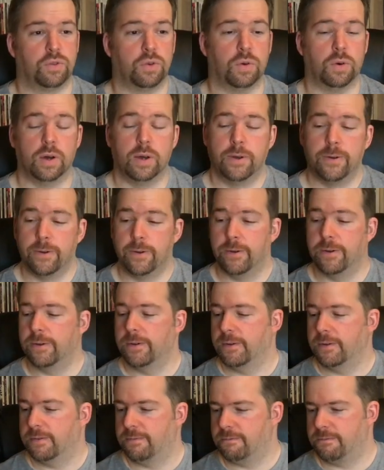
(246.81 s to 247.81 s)
So
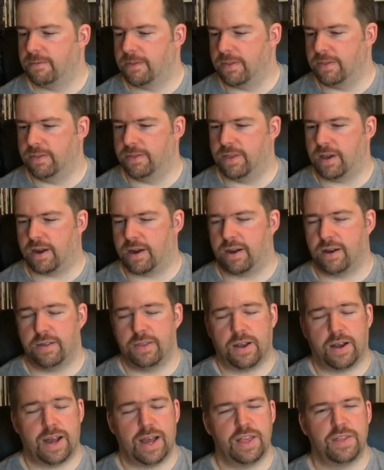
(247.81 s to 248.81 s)
there
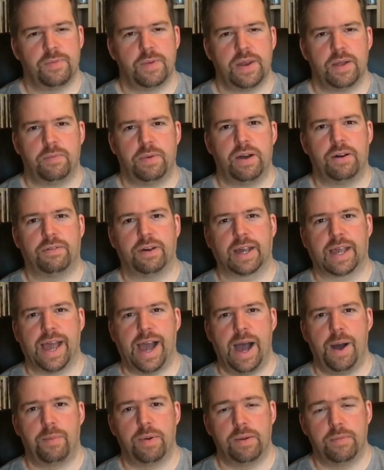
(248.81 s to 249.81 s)
has been a bit of a
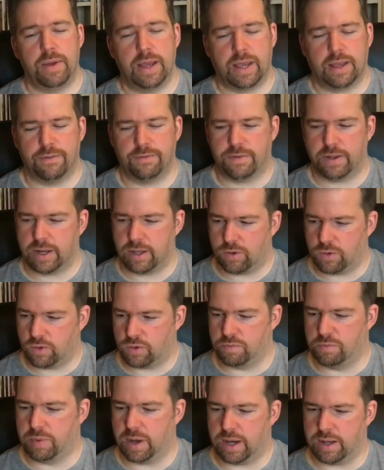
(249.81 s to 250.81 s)
gap in making
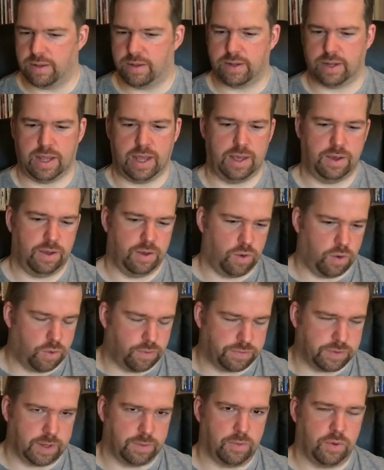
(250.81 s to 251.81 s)
videos, but
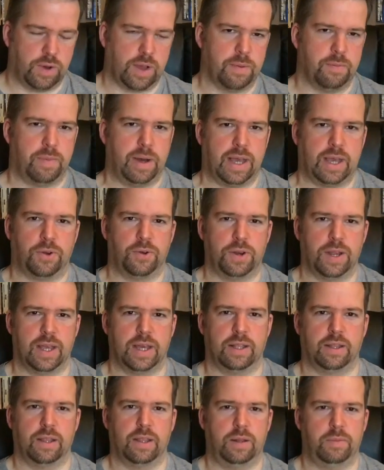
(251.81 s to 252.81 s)
hopefully we'll get back onto
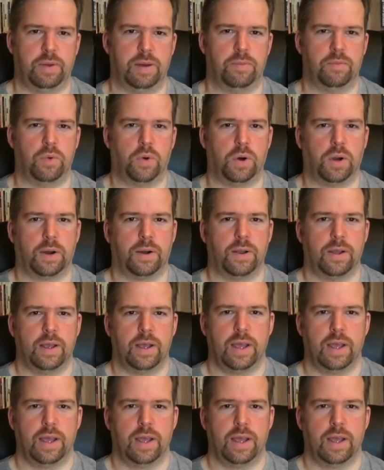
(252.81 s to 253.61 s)
it a little bit more